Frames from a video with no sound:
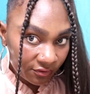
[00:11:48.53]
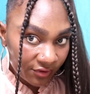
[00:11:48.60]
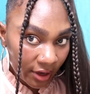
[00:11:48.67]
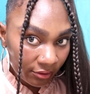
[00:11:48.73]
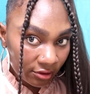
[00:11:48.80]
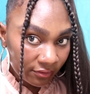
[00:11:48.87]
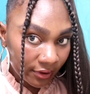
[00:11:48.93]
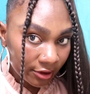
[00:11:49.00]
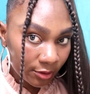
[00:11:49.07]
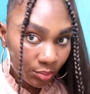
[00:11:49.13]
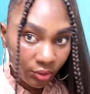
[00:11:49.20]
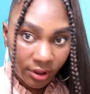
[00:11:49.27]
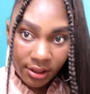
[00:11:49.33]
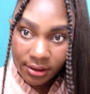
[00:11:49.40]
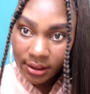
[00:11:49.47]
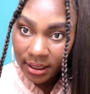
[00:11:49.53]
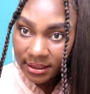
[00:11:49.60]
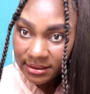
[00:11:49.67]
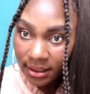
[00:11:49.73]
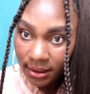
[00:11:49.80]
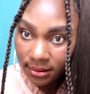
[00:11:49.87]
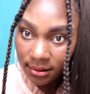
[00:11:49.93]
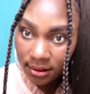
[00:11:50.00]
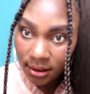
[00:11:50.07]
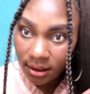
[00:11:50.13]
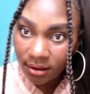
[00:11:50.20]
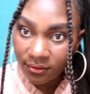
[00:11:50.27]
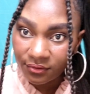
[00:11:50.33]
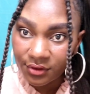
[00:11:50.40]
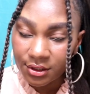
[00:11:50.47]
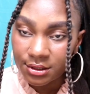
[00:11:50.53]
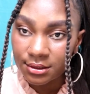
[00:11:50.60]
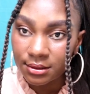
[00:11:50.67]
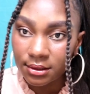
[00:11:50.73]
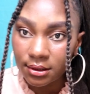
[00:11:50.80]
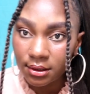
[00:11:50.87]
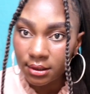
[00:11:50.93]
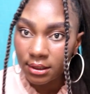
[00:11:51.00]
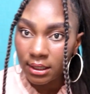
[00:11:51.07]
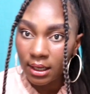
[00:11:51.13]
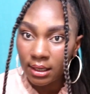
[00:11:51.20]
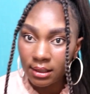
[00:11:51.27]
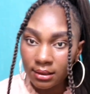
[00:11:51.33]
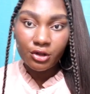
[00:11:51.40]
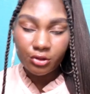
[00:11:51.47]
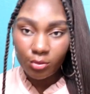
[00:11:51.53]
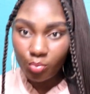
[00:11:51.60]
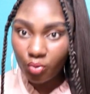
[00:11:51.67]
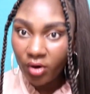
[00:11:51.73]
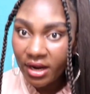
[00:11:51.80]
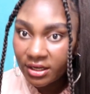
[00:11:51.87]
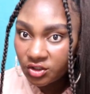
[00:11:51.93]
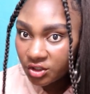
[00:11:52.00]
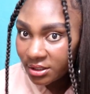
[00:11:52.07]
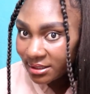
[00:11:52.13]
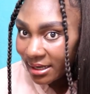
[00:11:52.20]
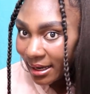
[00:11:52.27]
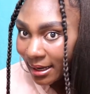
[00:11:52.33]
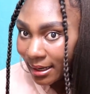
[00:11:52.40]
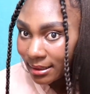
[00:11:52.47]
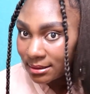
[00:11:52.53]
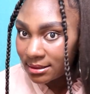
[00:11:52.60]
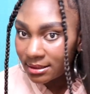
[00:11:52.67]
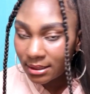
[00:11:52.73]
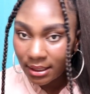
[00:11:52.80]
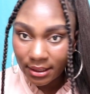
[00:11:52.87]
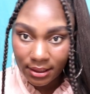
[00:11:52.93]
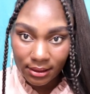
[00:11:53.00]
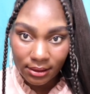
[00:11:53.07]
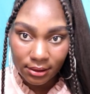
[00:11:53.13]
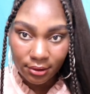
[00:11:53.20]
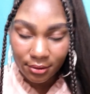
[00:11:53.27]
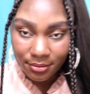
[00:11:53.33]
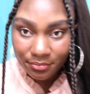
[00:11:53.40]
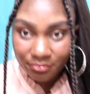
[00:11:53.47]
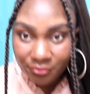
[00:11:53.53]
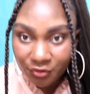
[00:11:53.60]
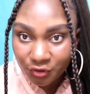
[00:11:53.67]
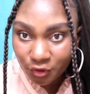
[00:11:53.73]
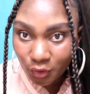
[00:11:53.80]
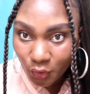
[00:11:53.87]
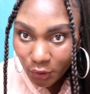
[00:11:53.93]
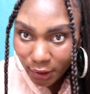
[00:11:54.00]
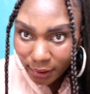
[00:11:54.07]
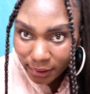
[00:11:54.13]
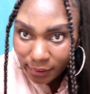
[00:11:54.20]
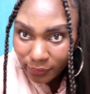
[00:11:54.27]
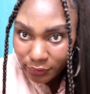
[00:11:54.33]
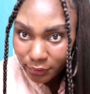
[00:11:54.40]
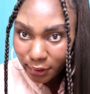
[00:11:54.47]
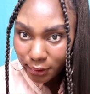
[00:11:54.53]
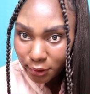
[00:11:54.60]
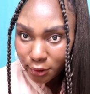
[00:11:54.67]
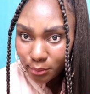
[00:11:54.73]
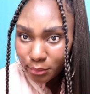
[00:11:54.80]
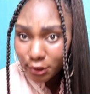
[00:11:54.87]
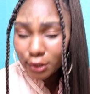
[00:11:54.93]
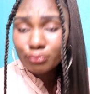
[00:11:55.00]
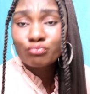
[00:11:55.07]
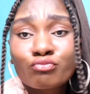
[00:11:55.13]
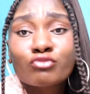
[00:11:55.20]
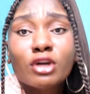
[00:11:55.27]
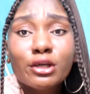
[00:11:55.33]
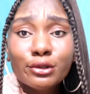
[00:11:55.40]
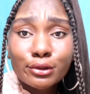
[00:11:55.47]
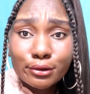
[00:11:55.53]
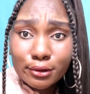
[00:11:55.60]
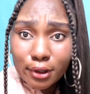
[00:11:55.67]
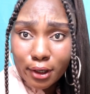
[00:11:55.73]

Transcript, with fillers: Very, very pretty, you guys. I love this look. The braids just adds like a little oomph to it. Gives it a little bit of, you